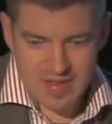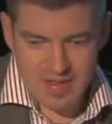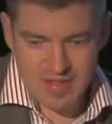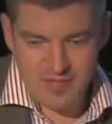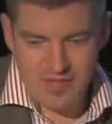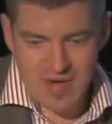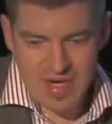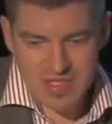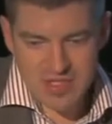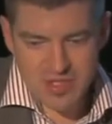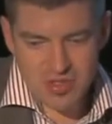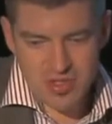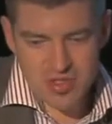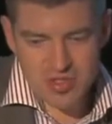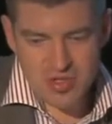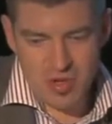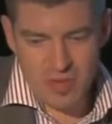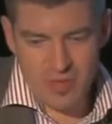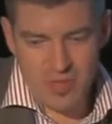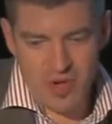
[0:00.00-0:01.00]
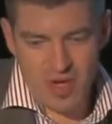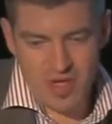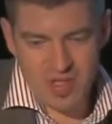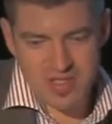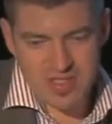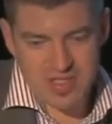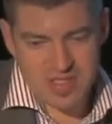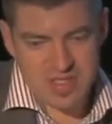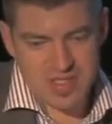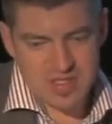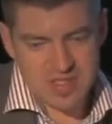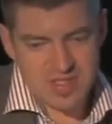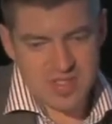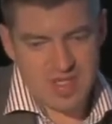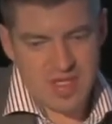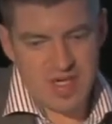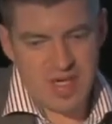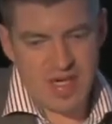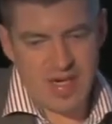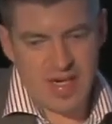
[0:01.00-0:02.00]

Device control policies.